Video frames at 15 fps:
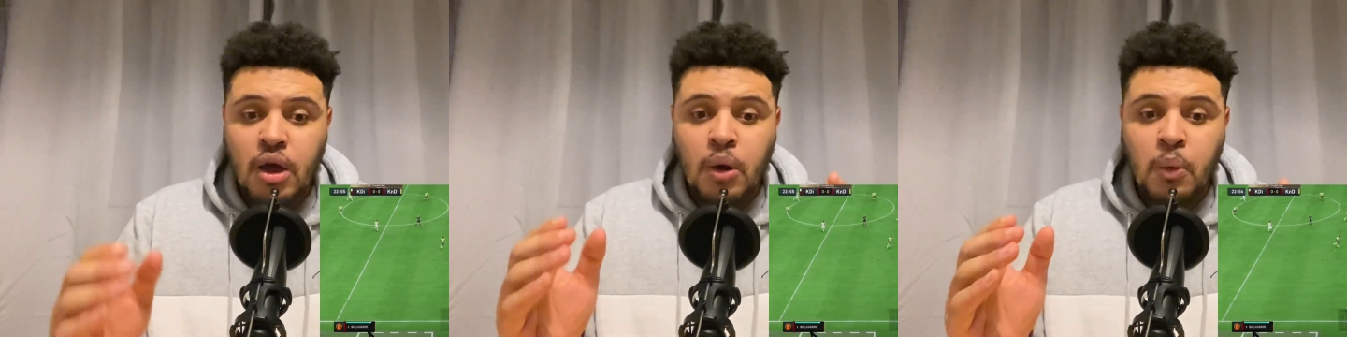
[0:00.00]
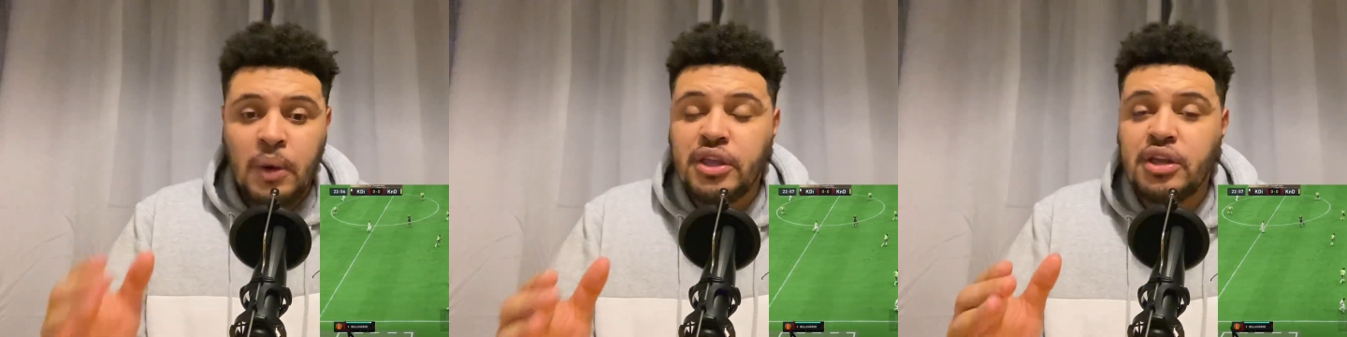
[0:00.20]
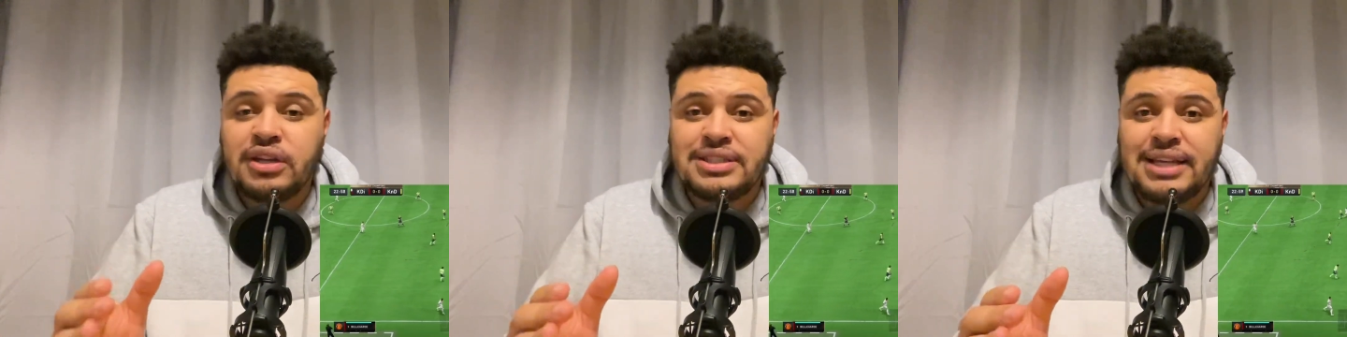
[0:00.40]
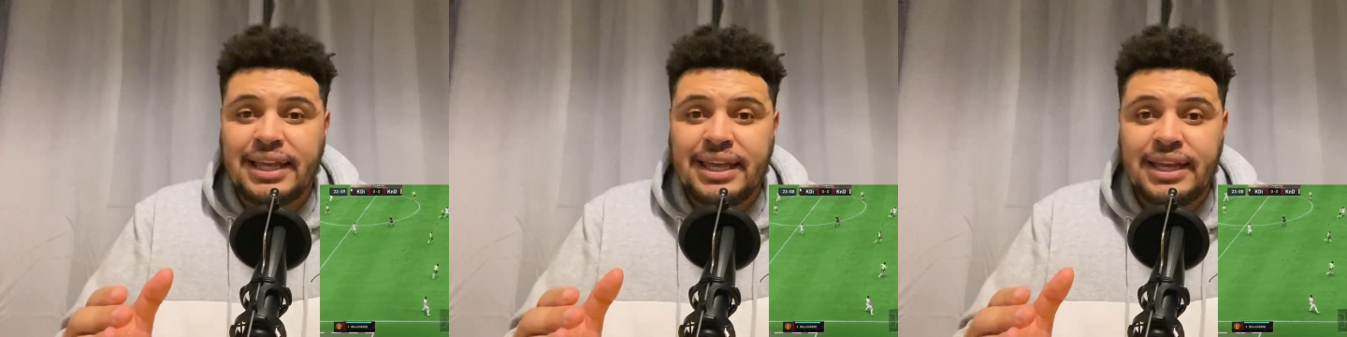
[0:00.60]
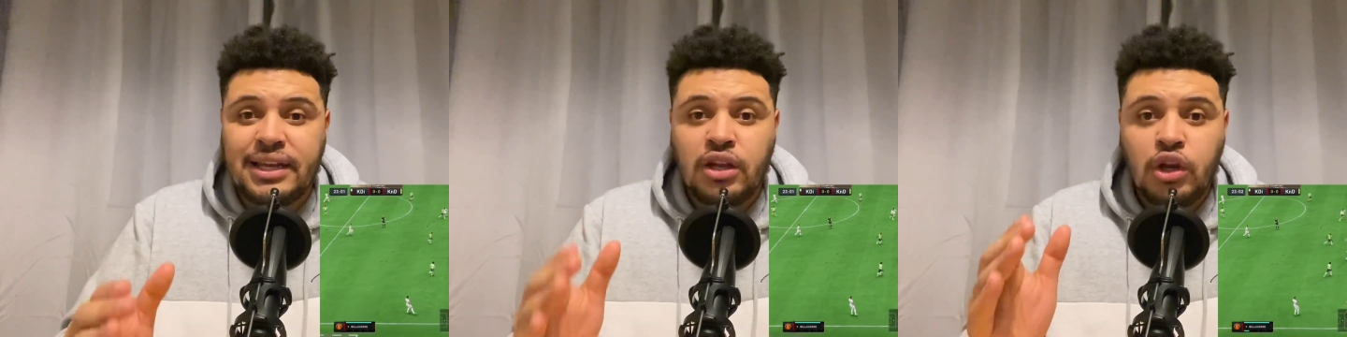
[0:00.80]
when you're
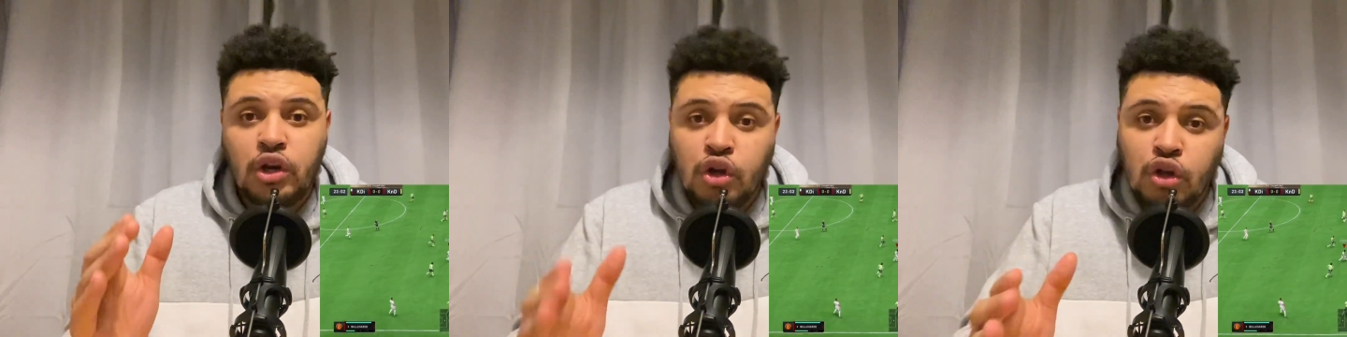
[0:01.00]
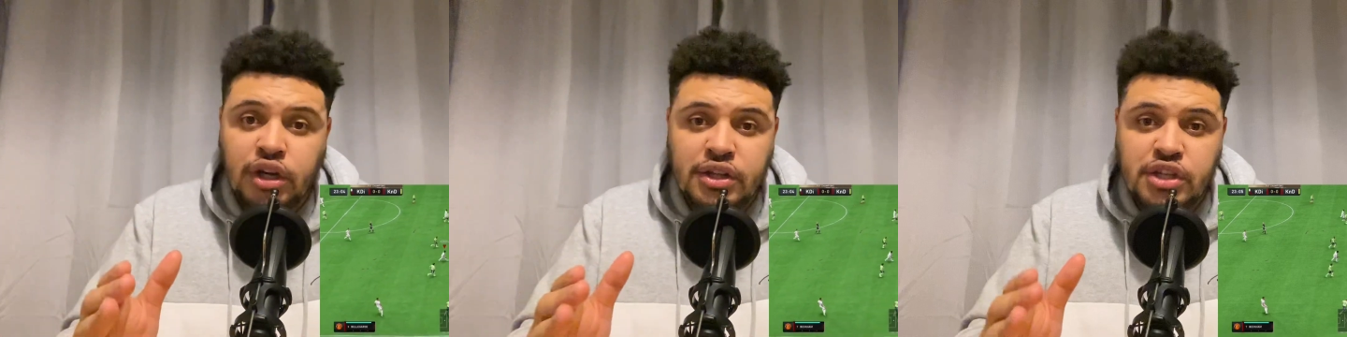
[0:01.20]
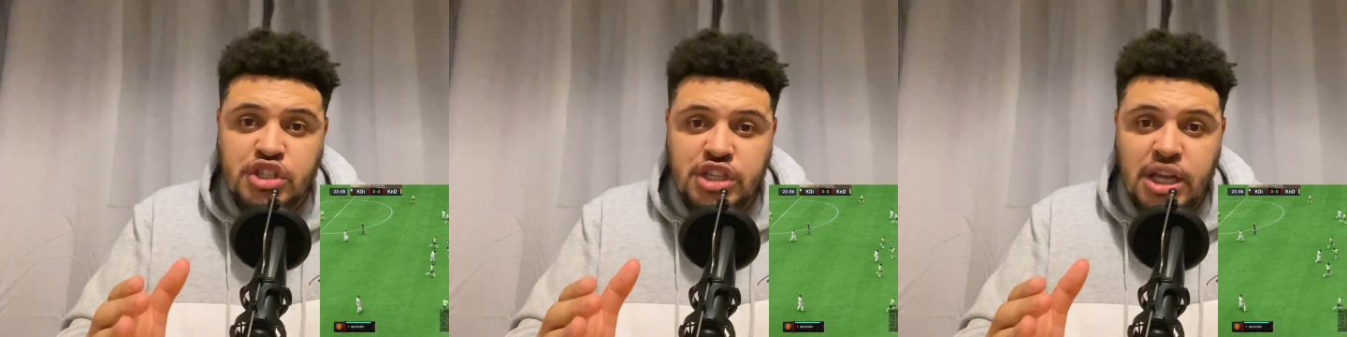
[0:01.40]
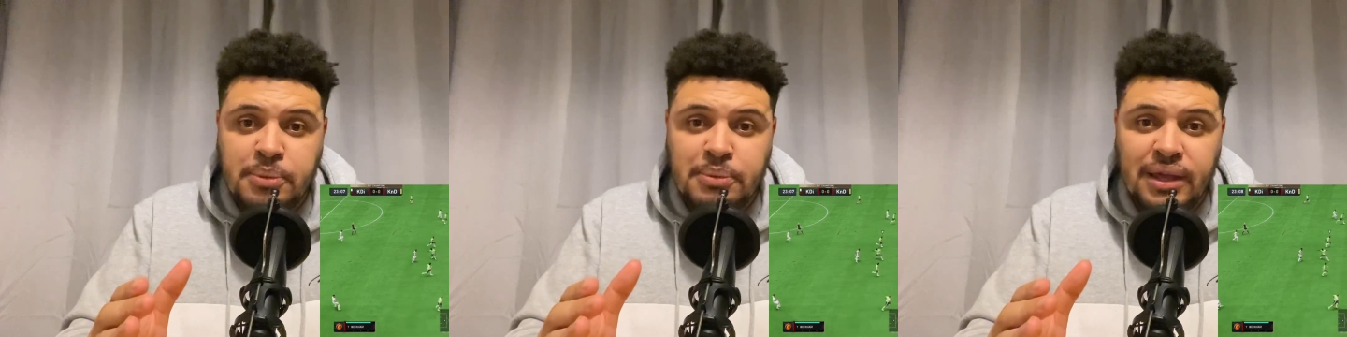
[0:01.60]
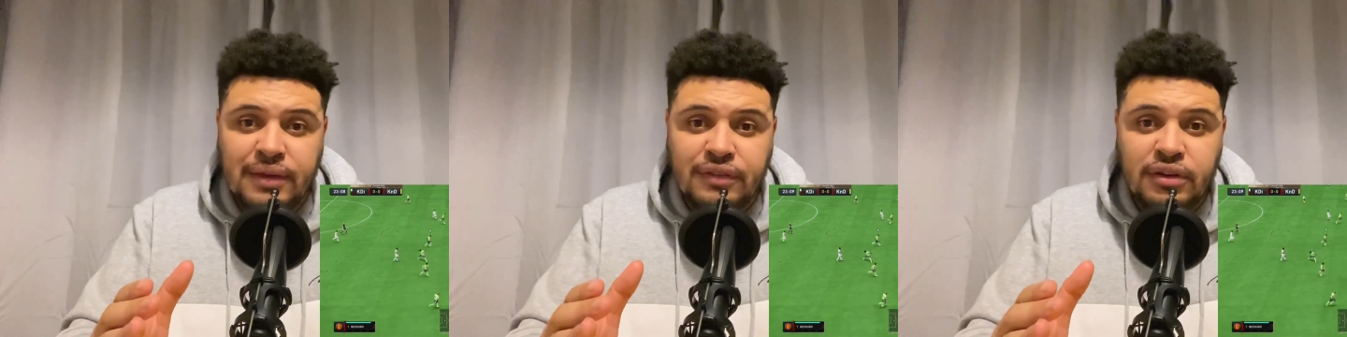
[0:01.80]
attacking, look at the shape
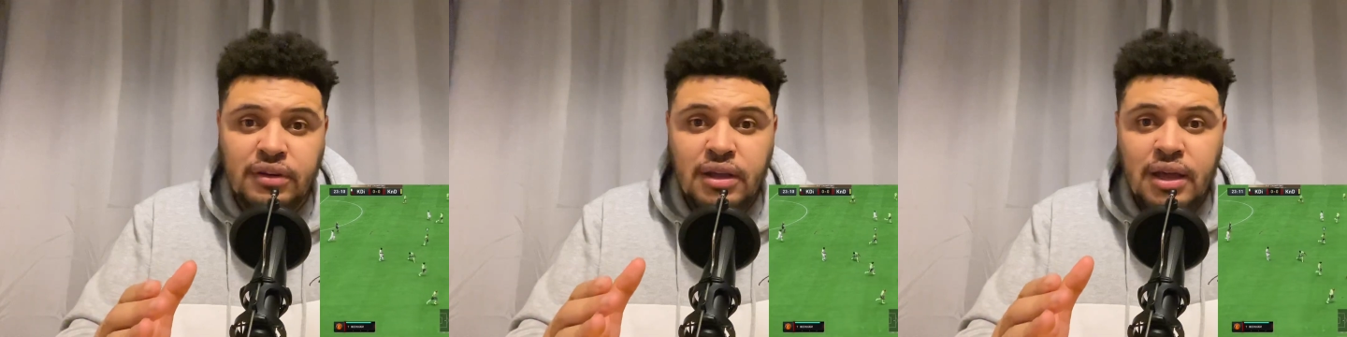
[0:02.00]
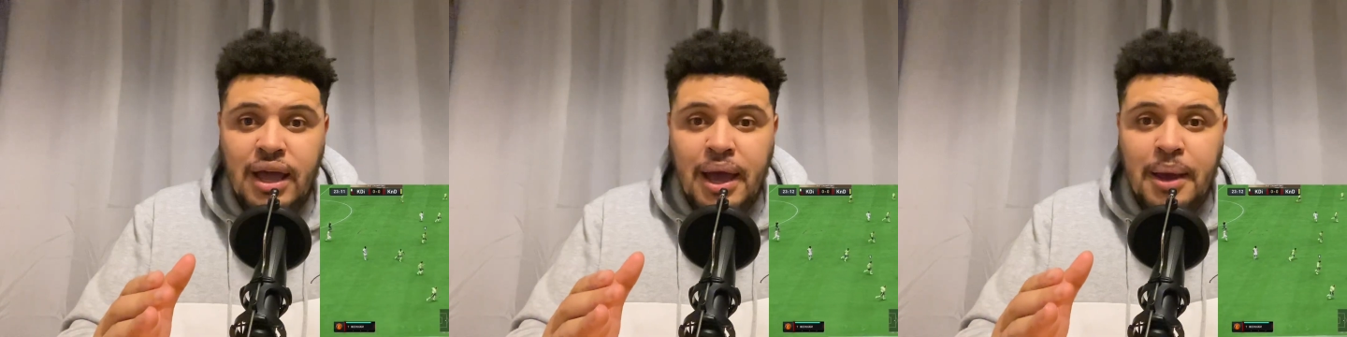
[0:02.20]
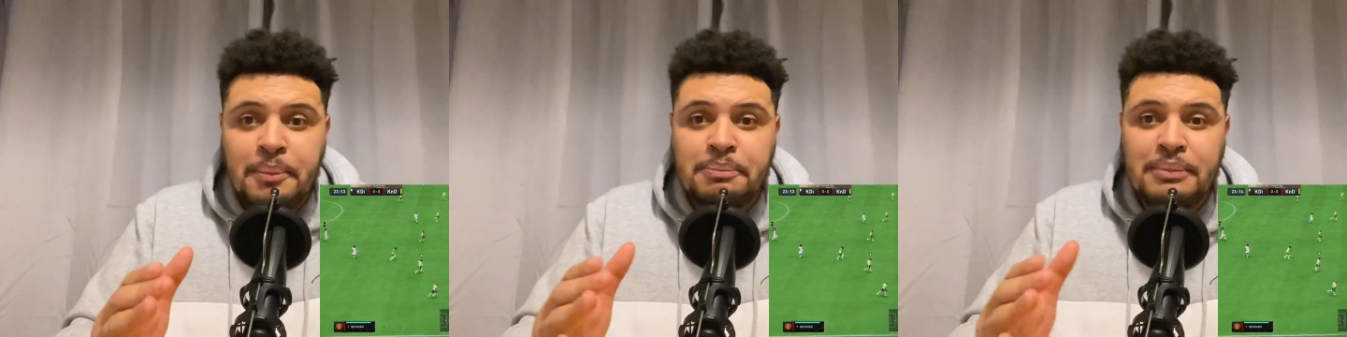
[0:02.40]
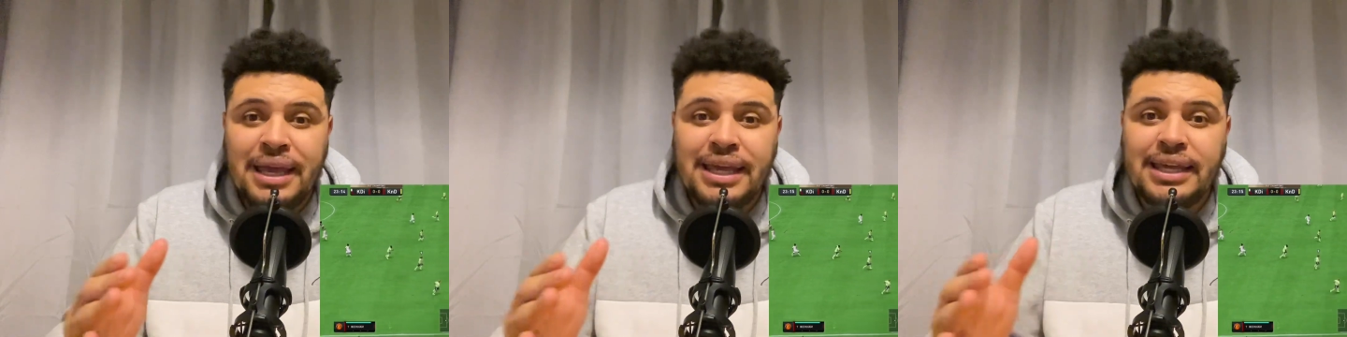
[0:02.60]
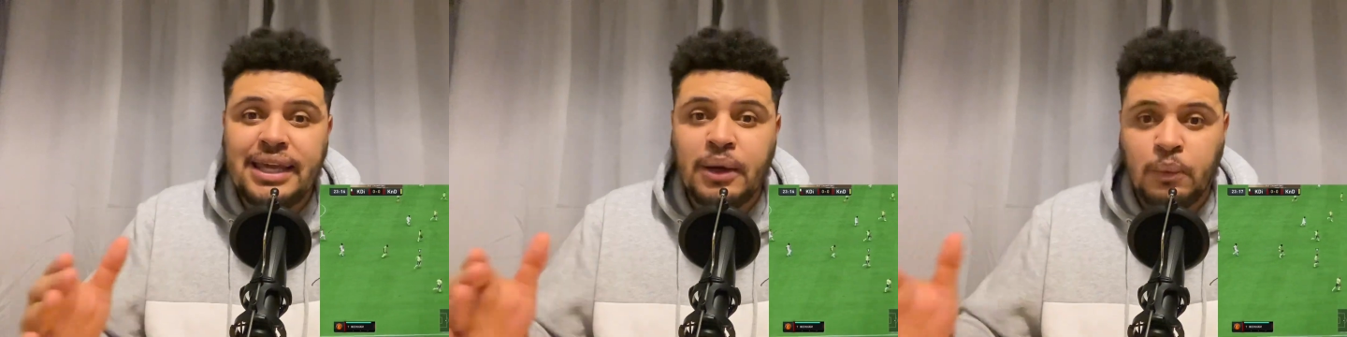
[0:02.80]
given,
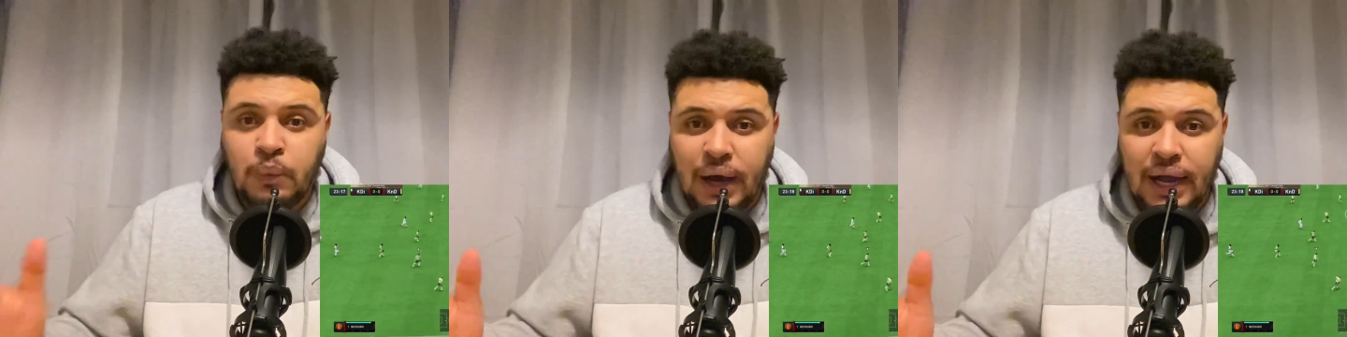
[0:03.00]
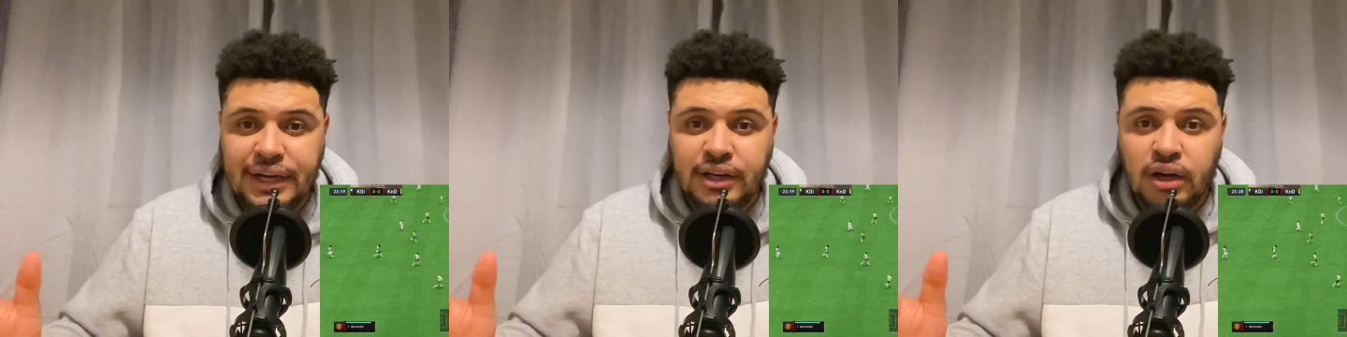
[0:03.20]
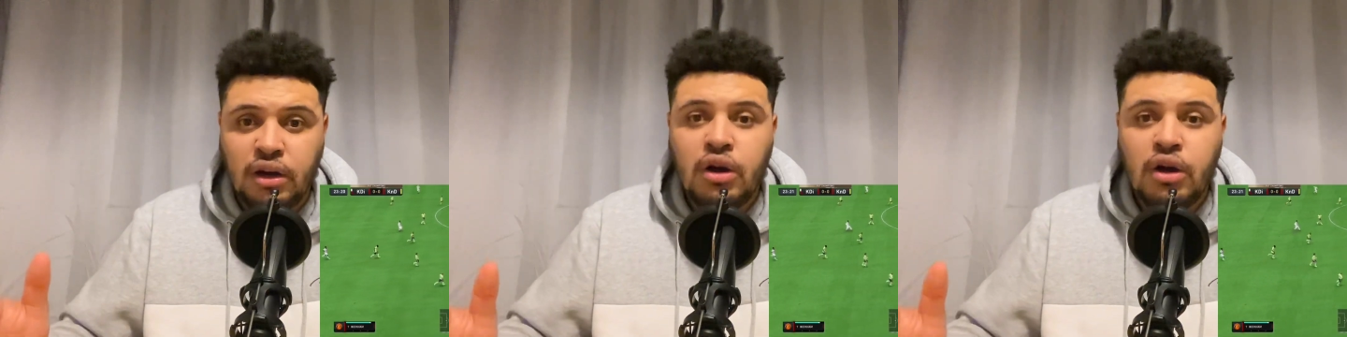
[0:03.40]
make it wider.